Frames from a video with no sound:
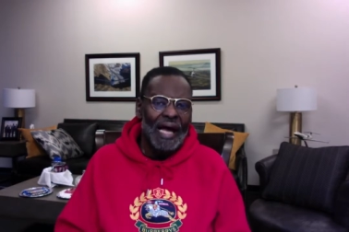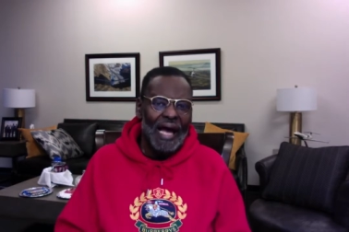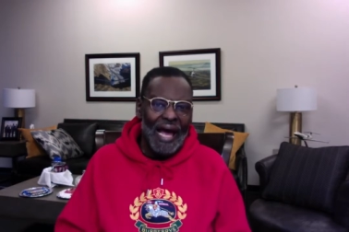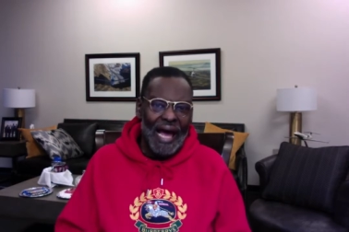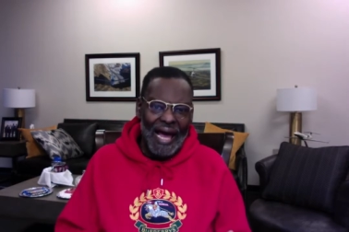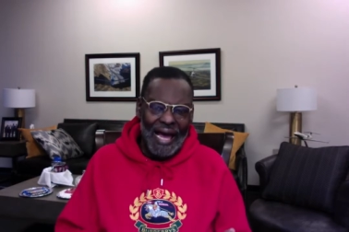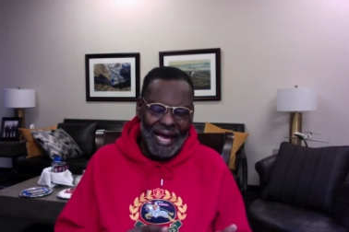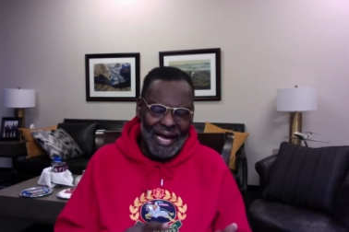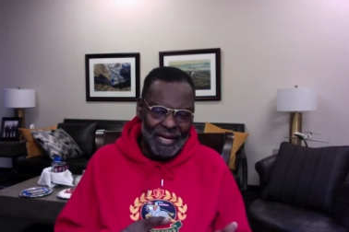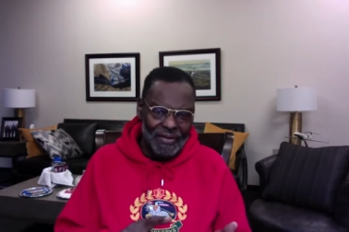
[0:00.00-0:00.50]

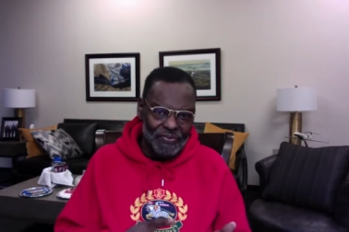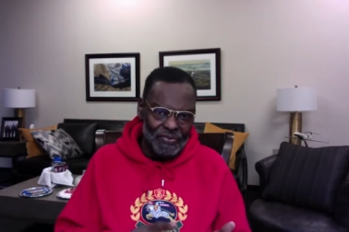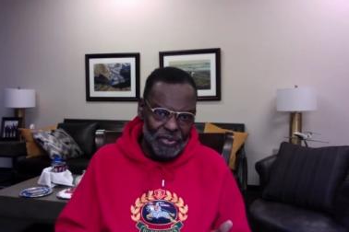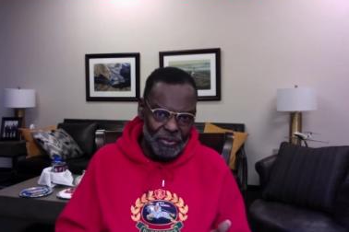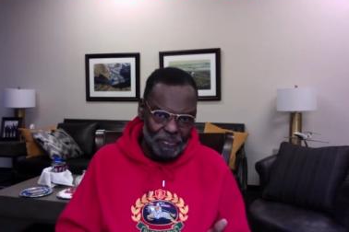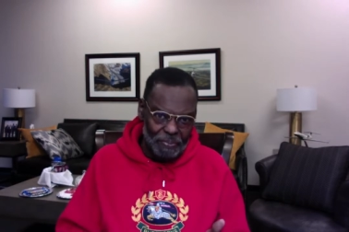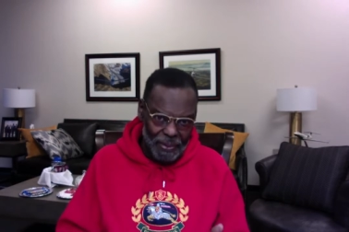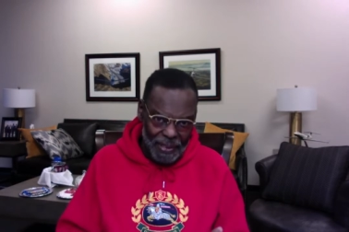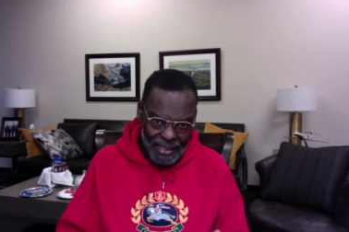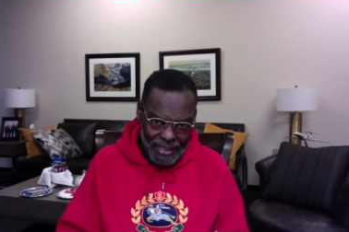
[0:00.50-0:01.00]
and the
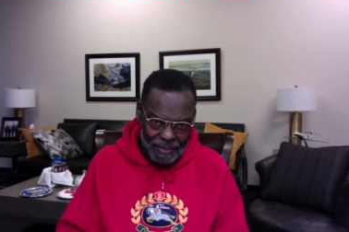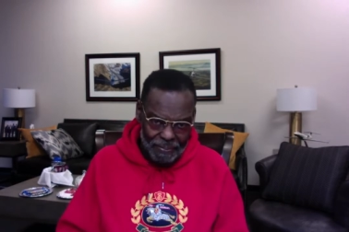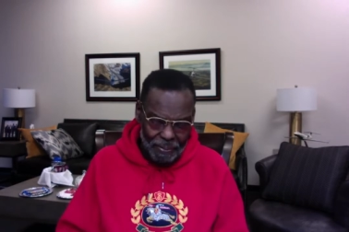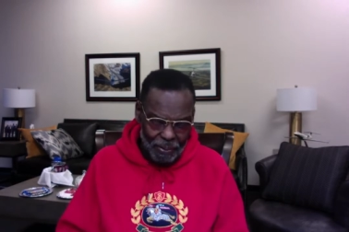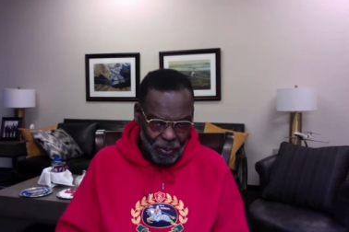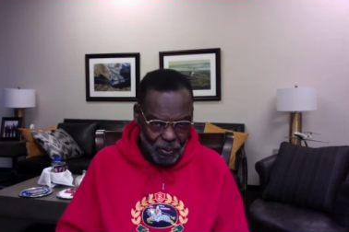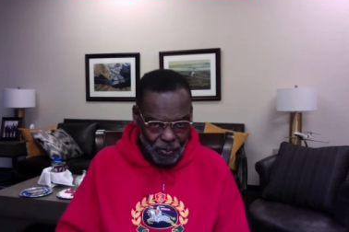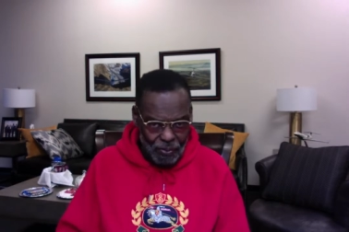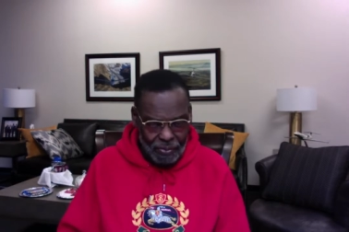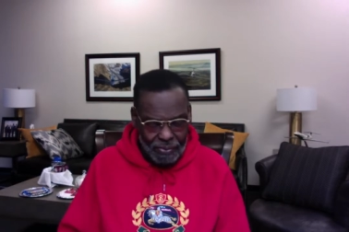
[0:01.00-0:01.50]

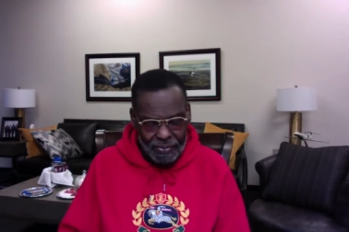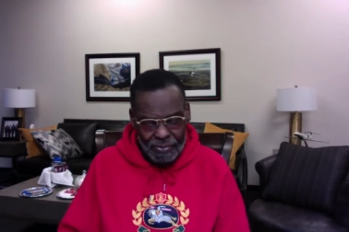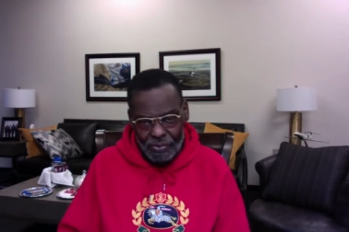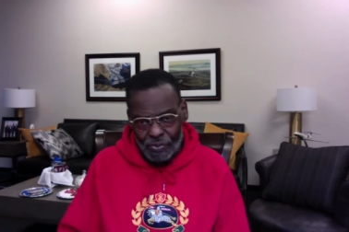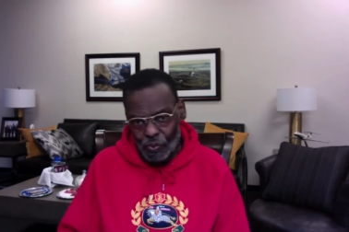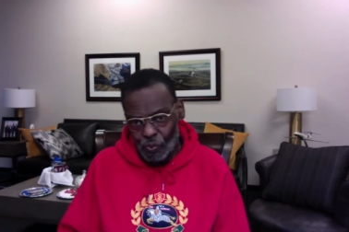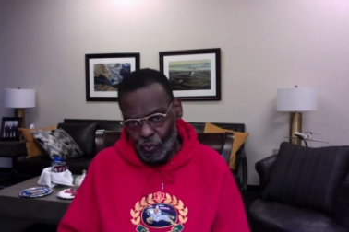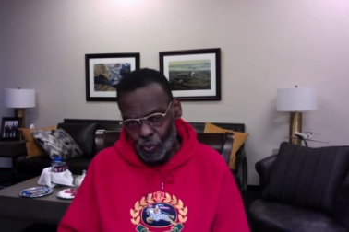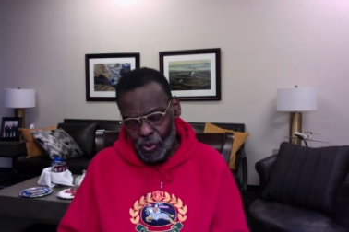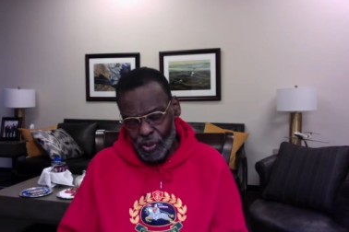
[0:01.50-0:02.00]
people
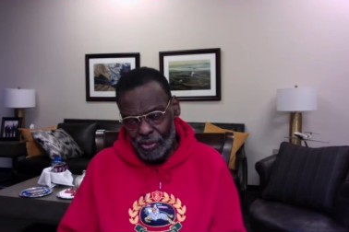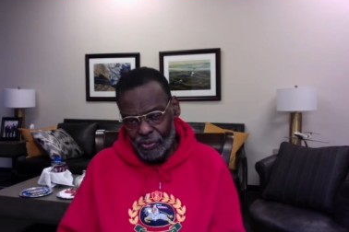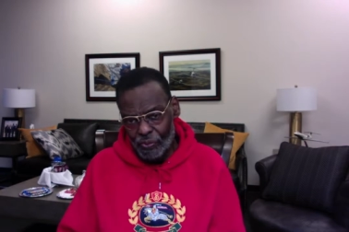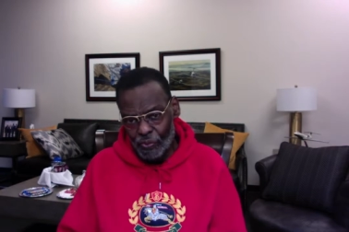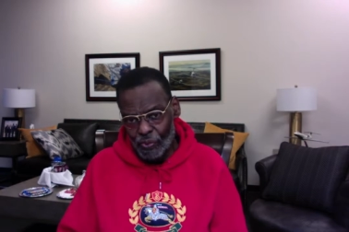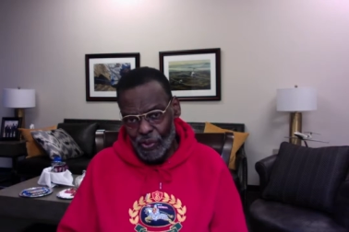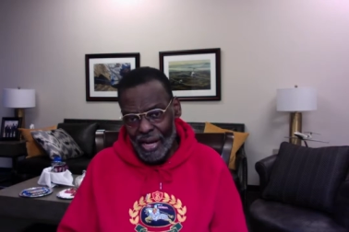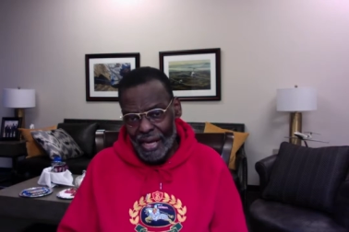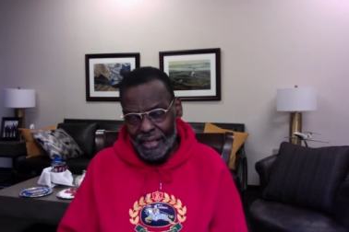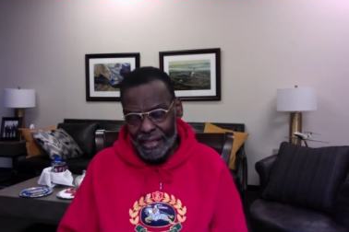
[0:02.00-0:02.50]
weren't
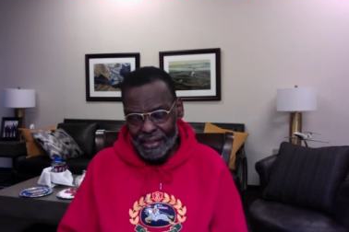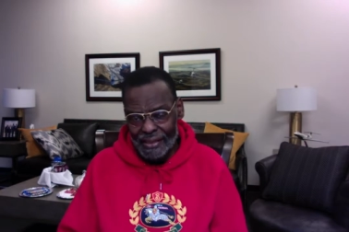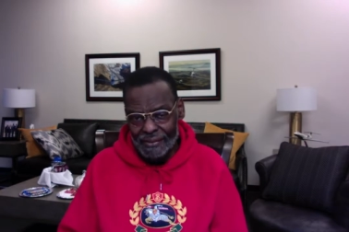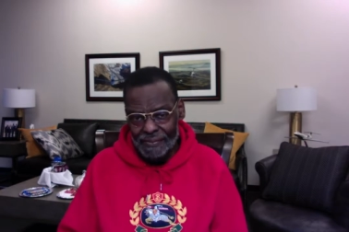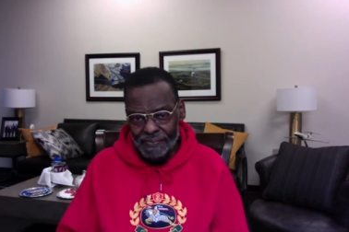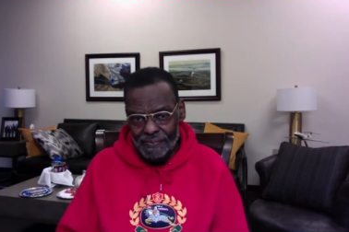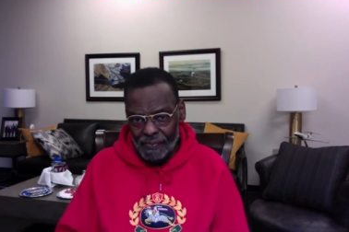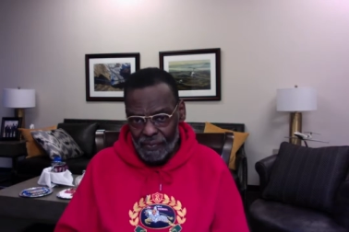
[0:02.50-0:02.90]
ready.